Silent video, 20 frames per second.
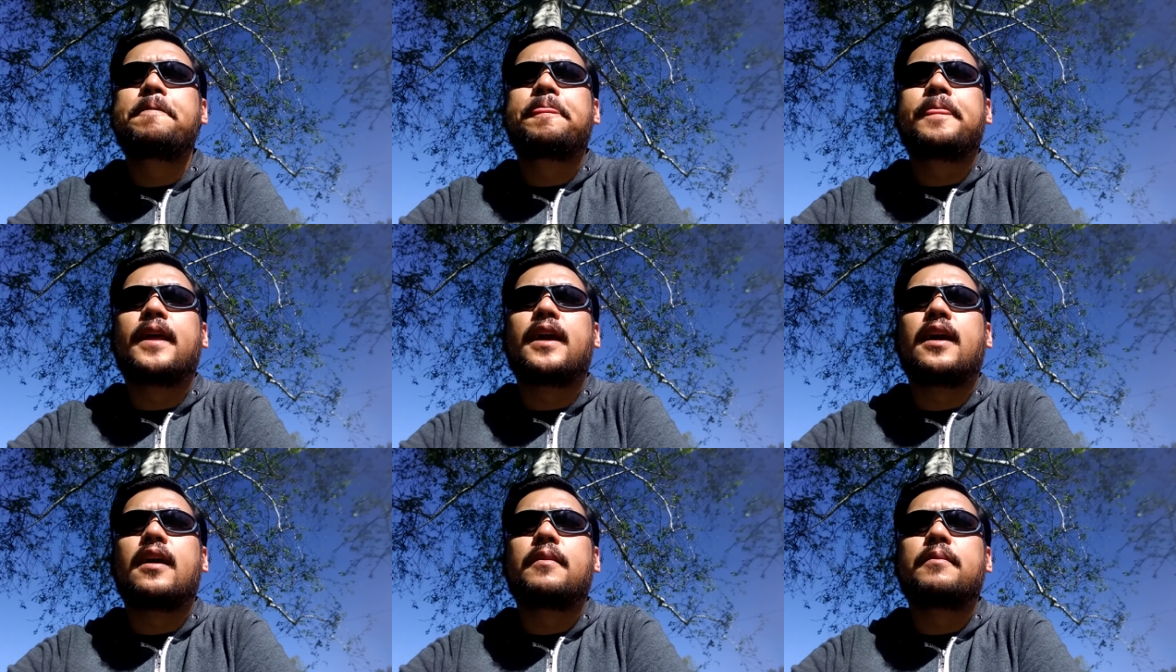
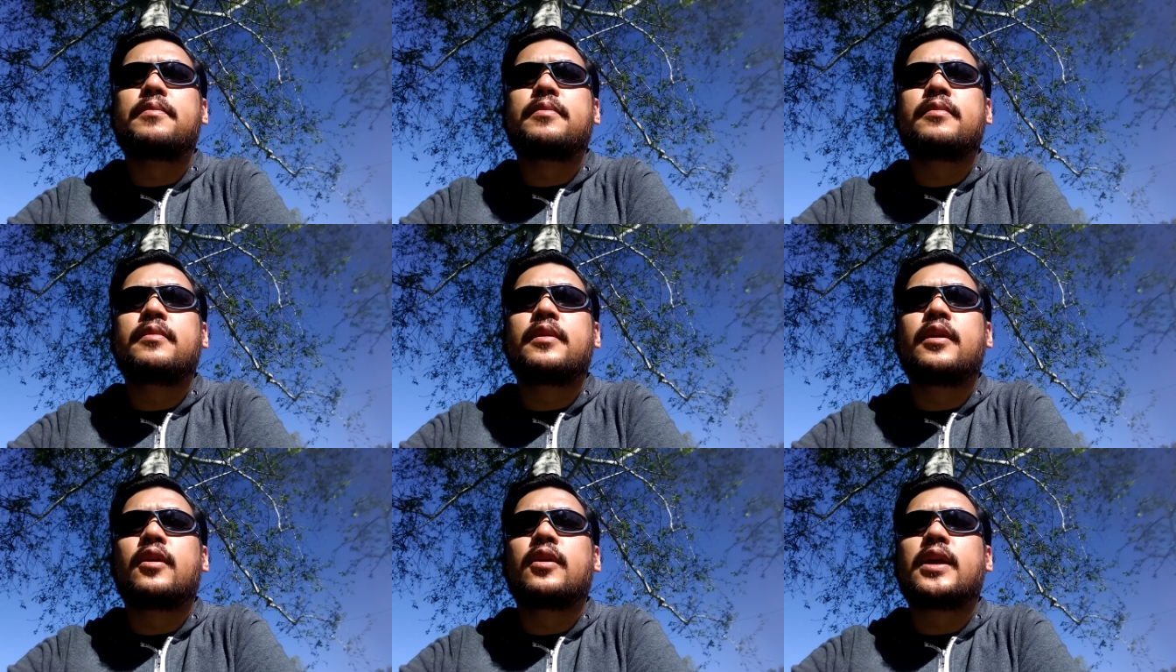
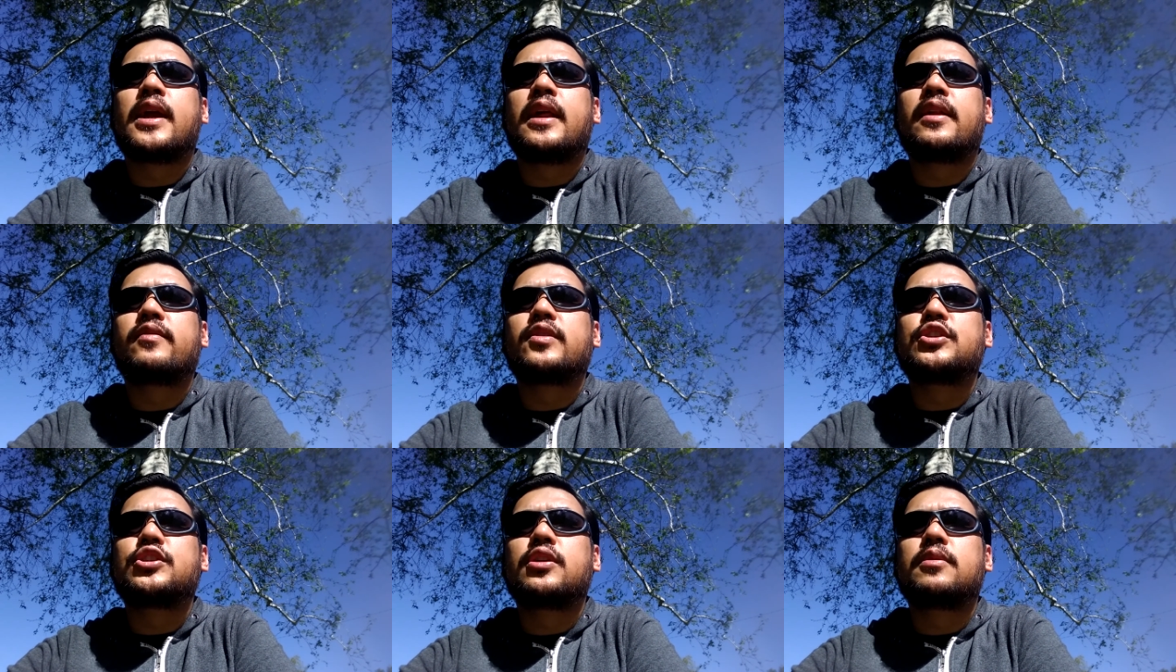They're in kind
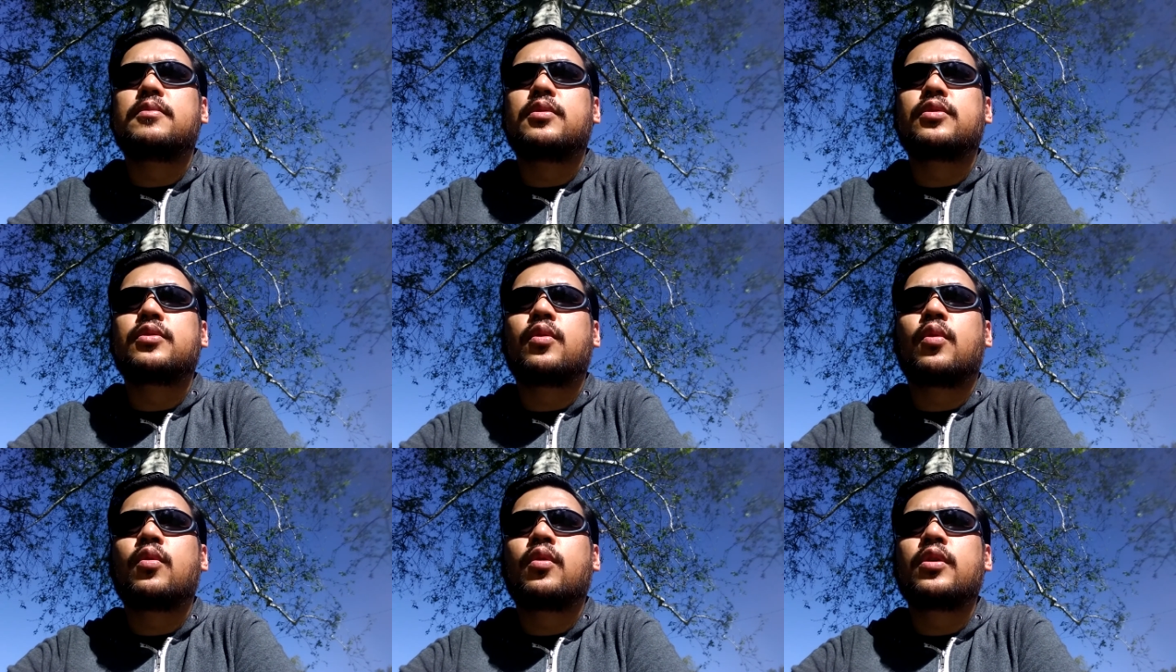of a
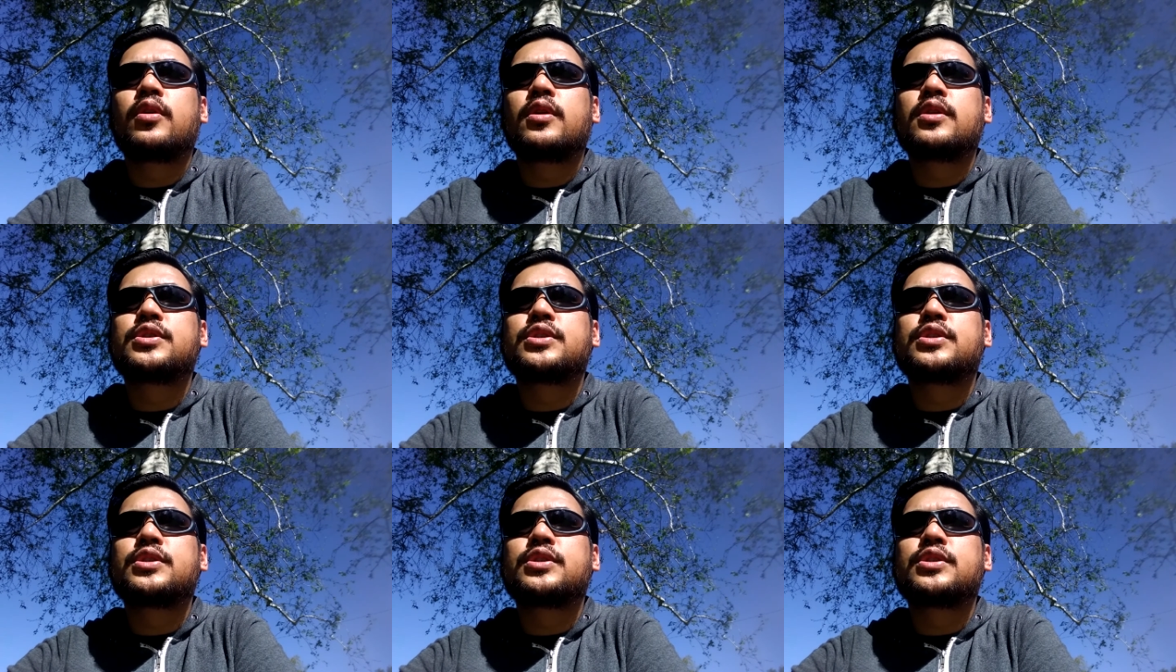jumbled order,